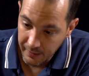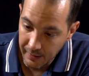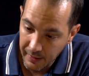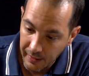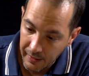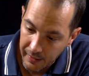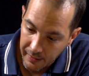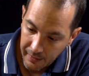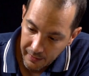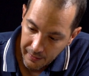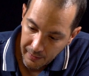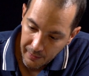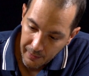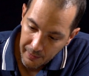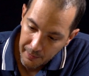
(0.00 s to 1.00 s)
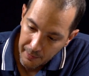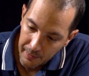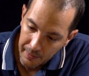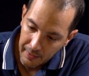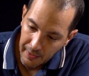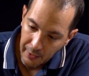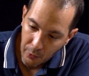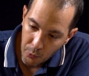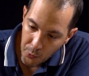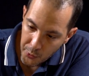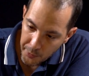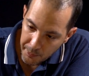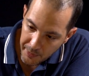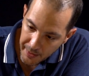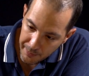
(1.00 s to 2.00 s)
like
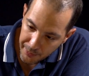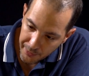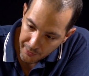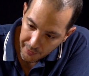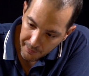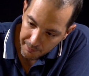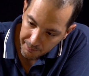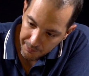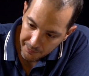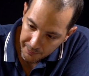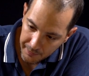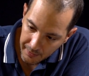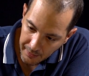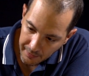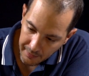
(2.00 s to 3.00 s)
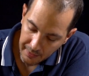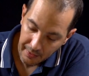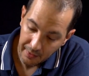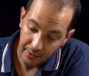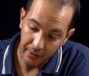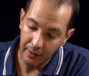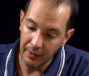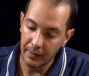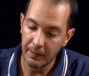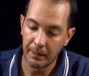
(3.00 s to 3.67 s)
wood paper. It's like a